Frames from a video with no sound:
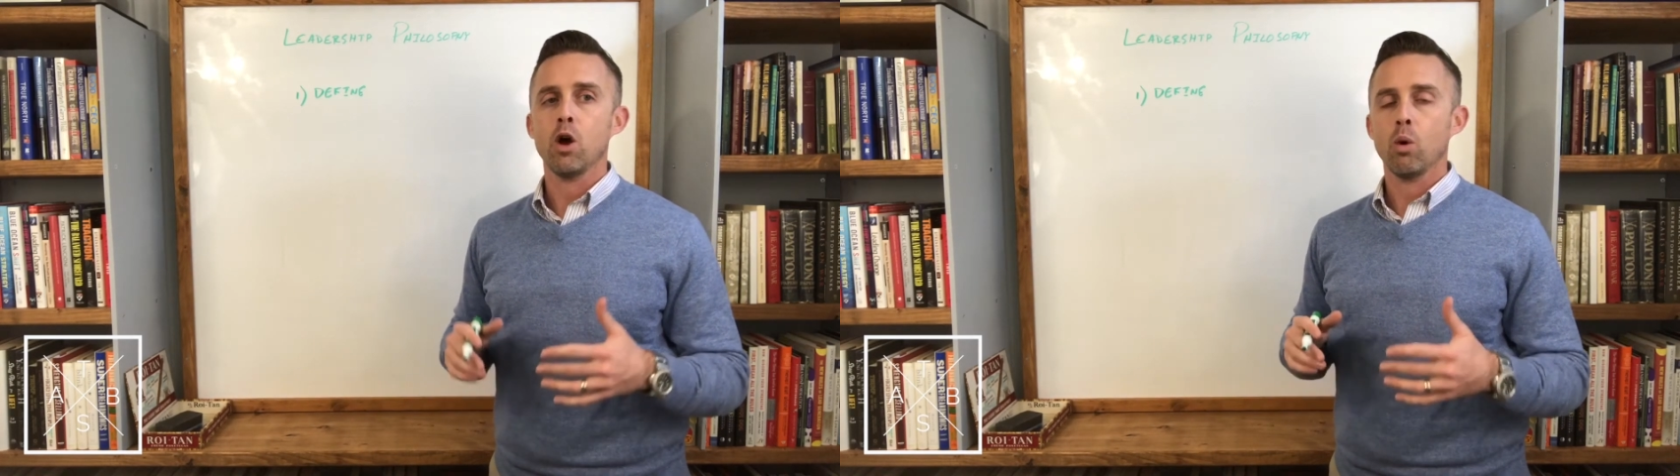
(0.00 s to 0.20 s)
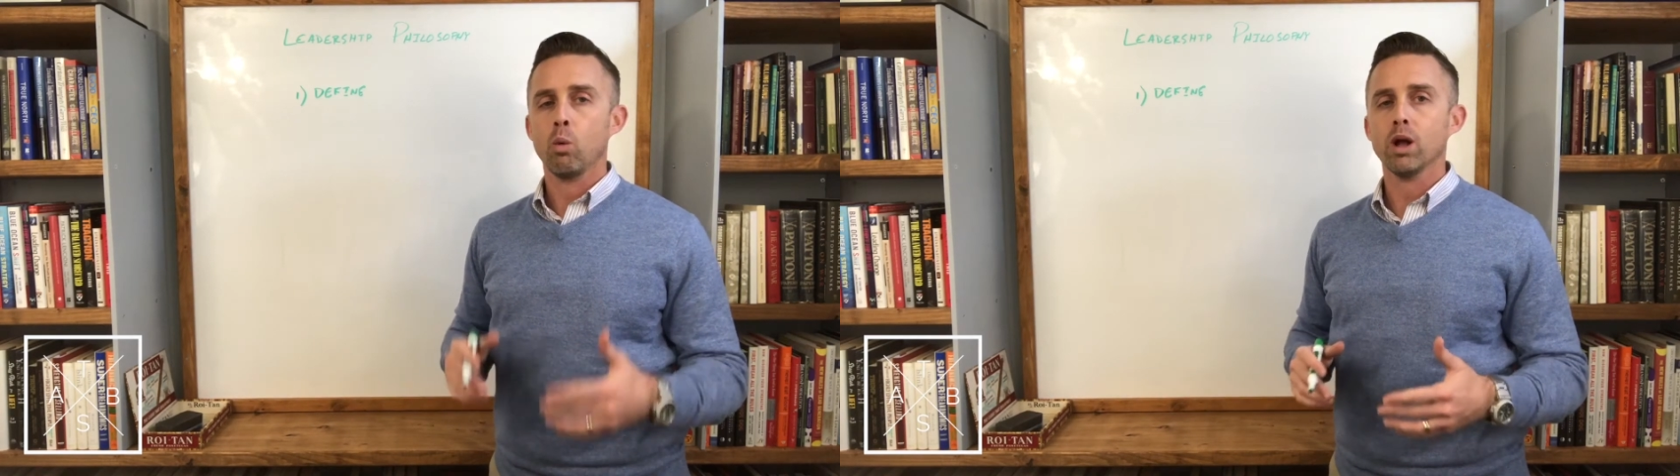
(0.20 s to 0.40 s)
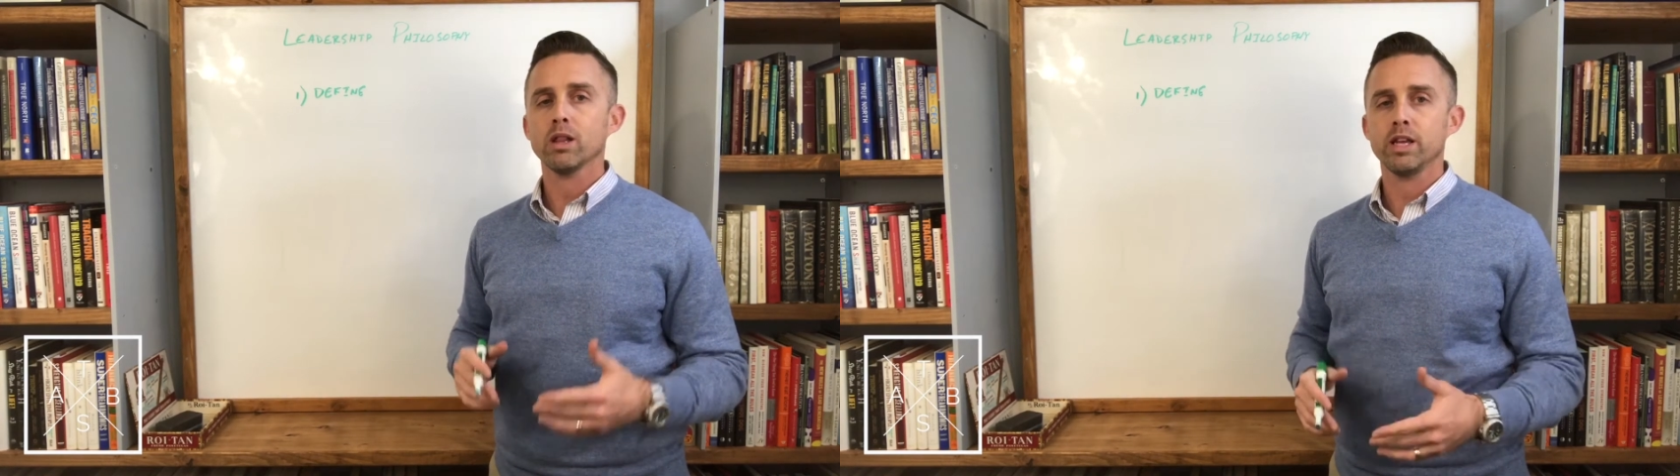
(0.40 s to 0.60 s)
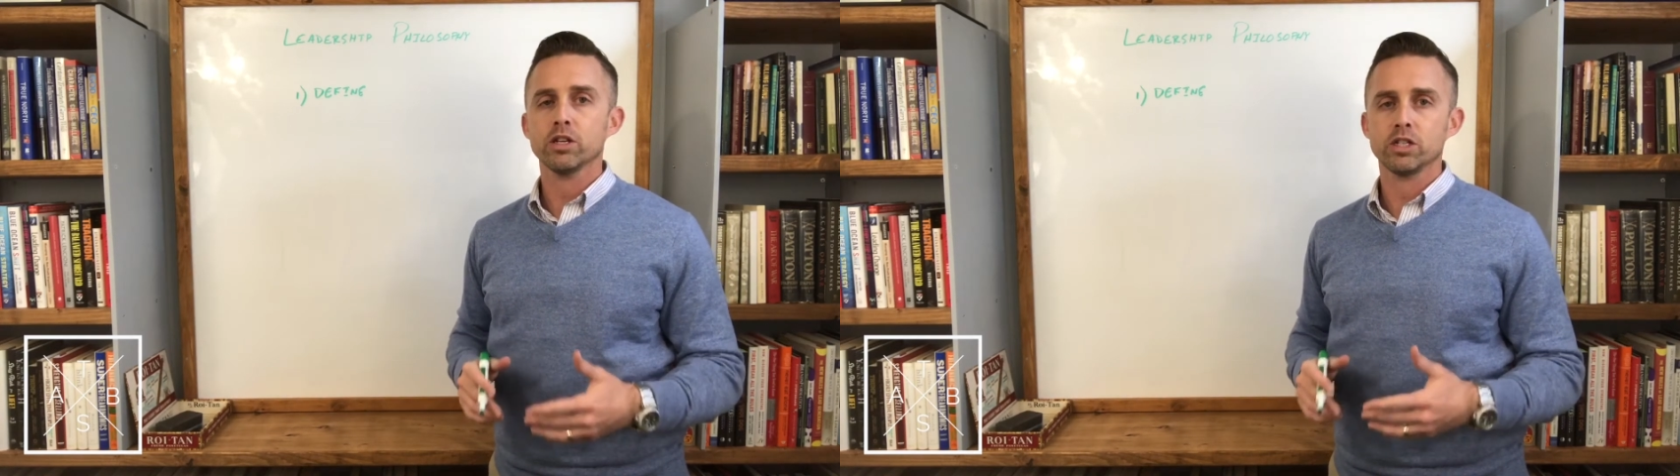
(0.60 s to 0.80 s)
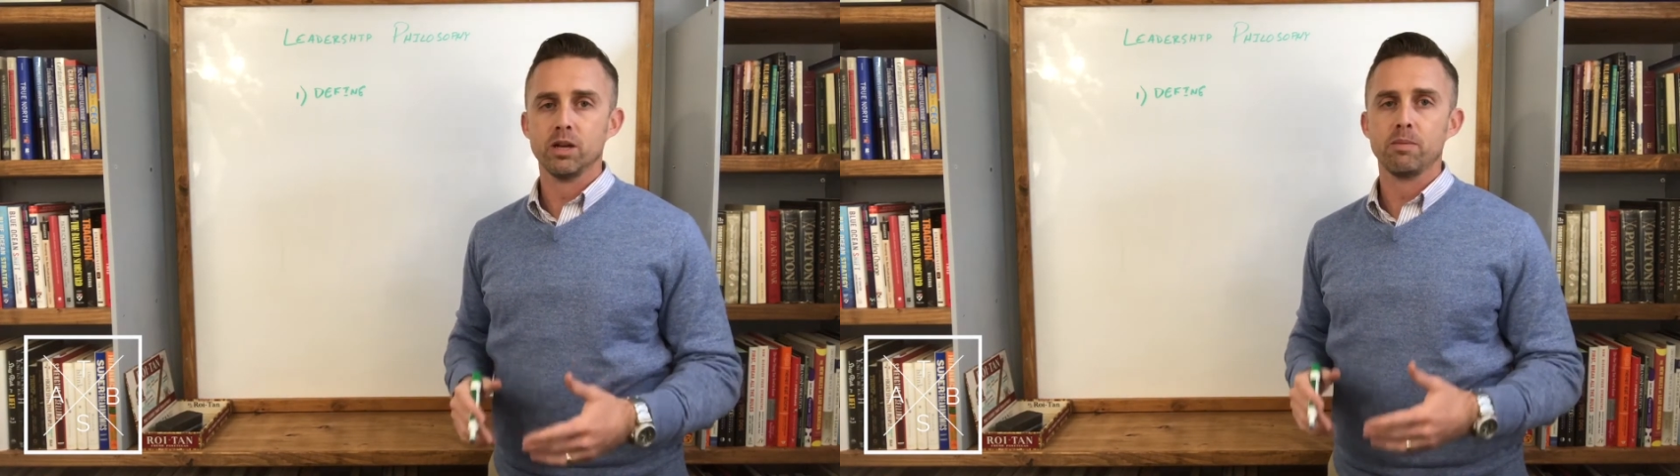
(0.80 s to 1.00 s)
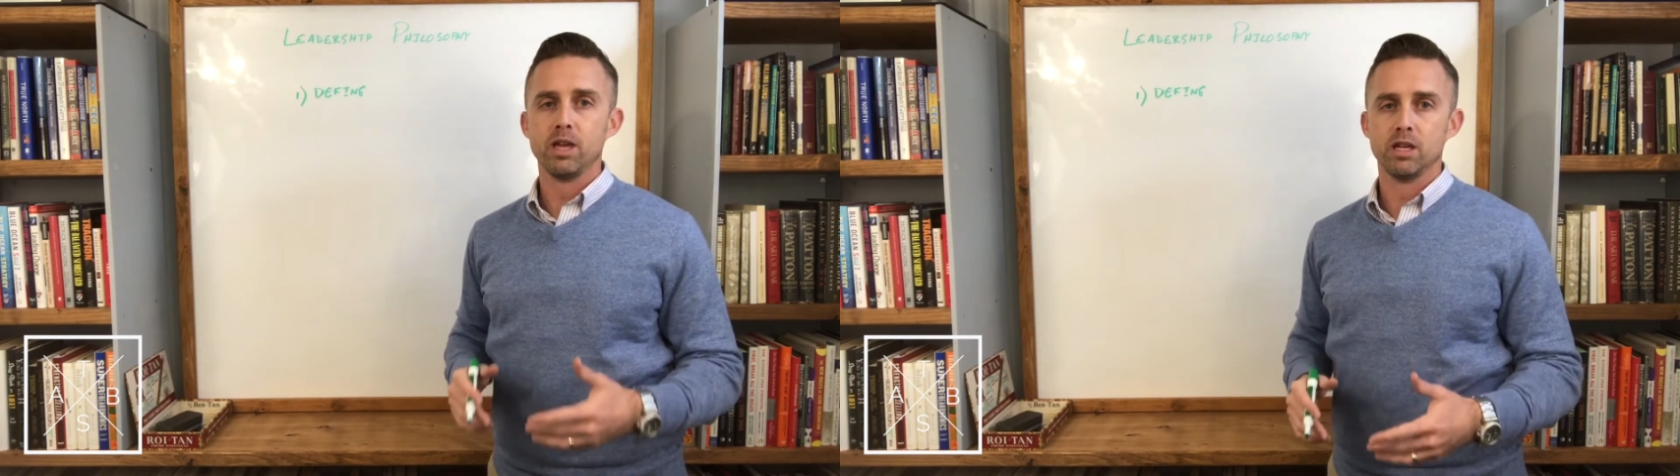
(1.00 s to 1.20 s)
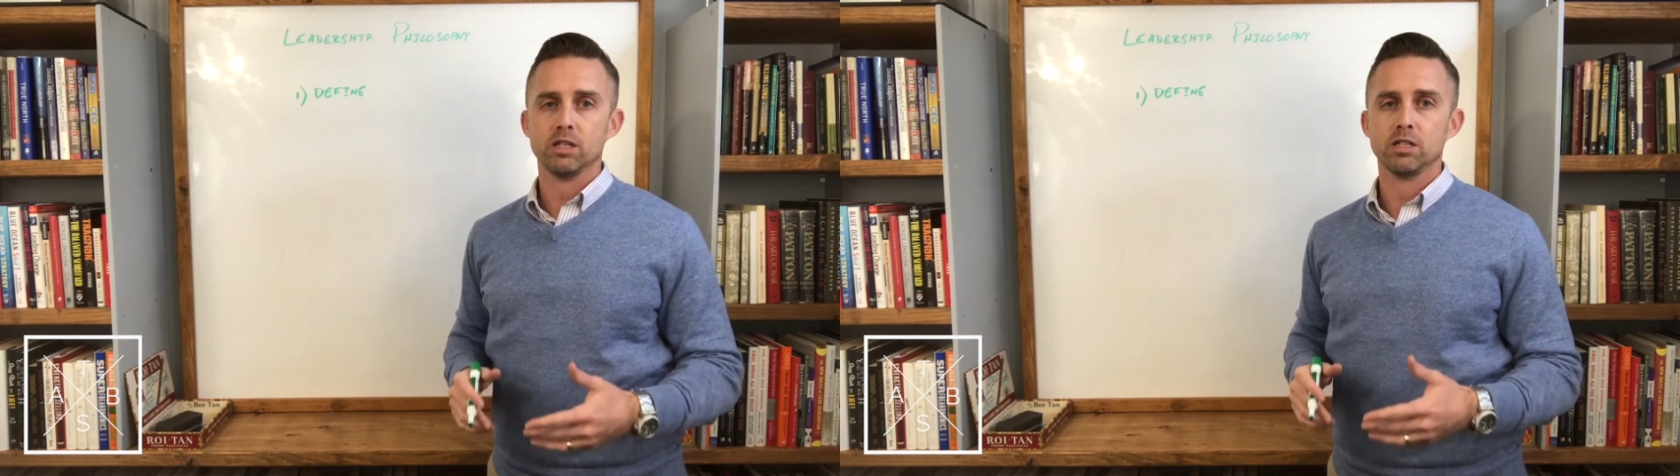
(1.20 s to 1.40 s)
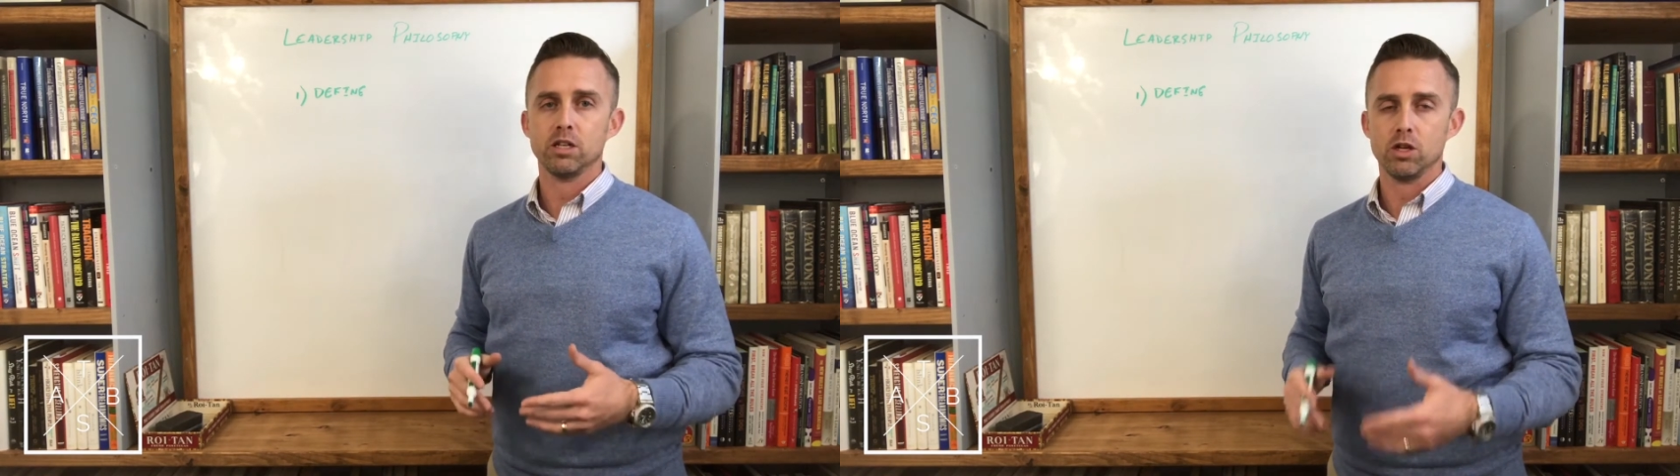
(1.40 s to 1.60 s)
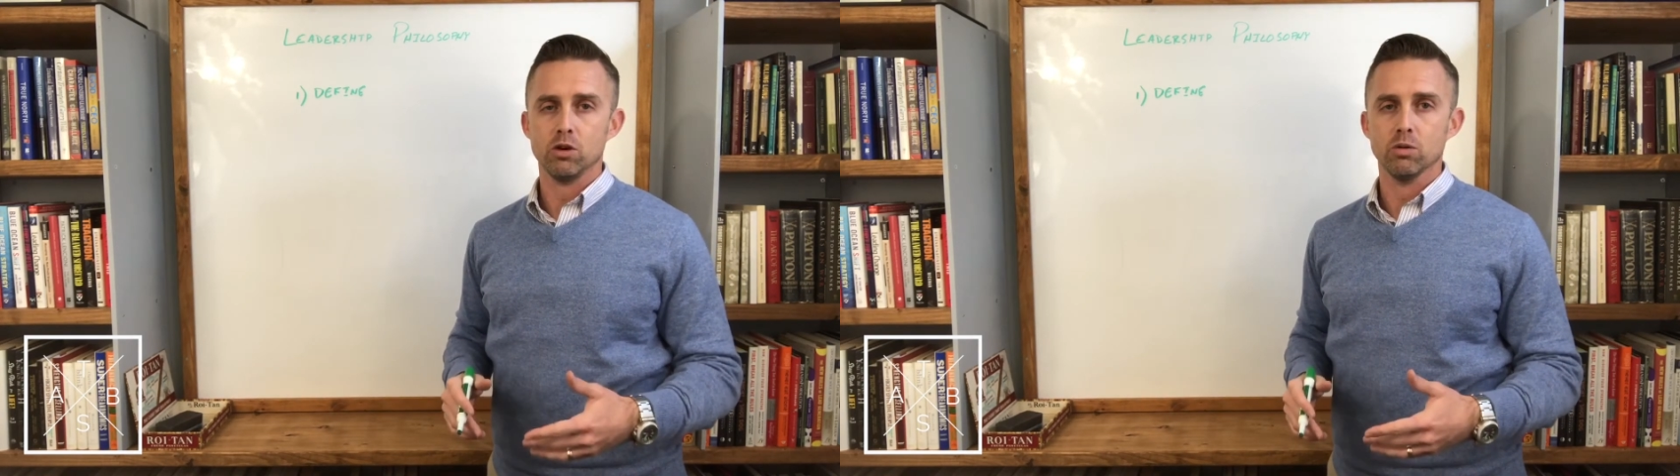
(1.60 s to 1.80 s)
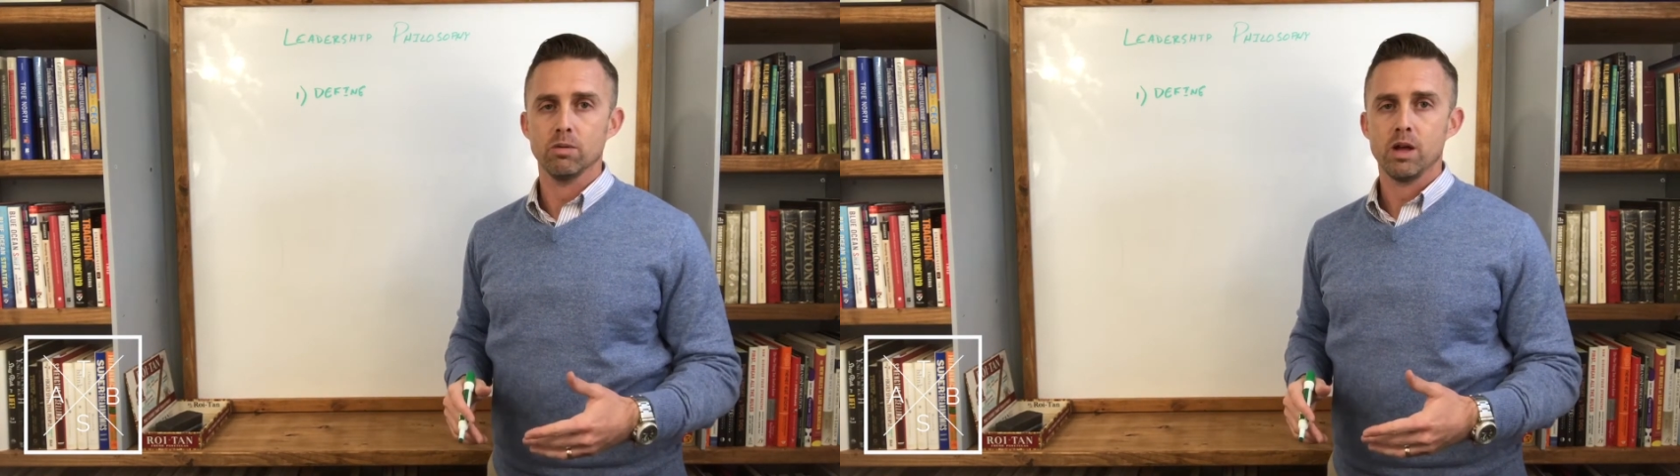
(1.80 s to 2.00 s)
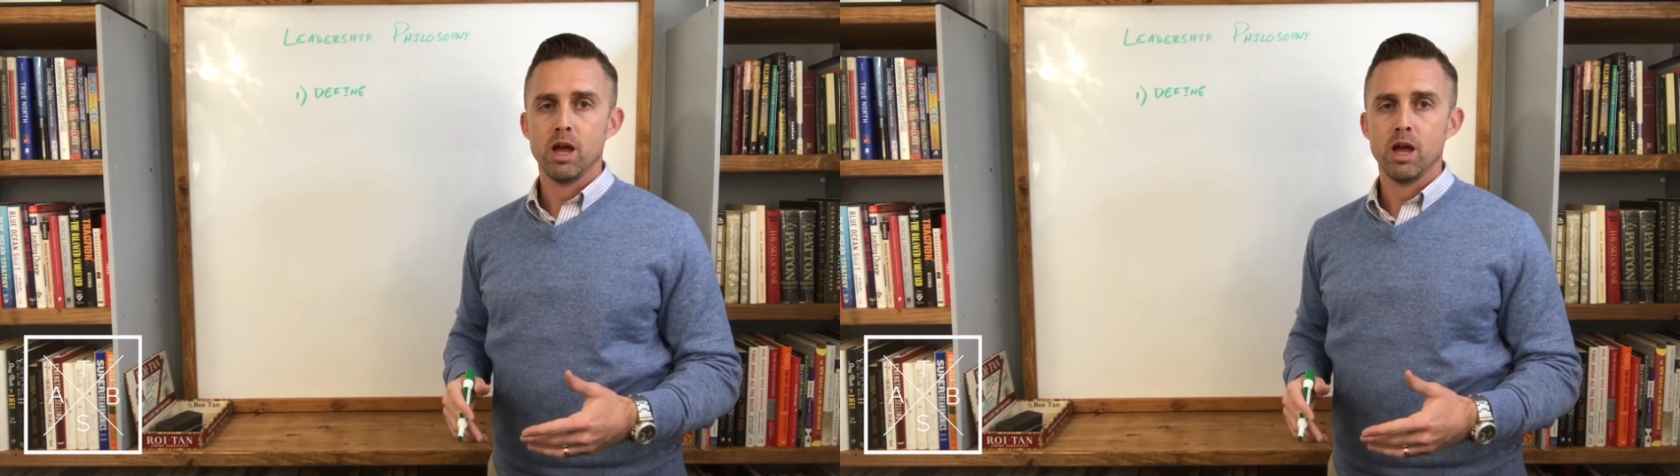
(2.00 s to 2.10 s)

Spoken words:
what leadership is to you.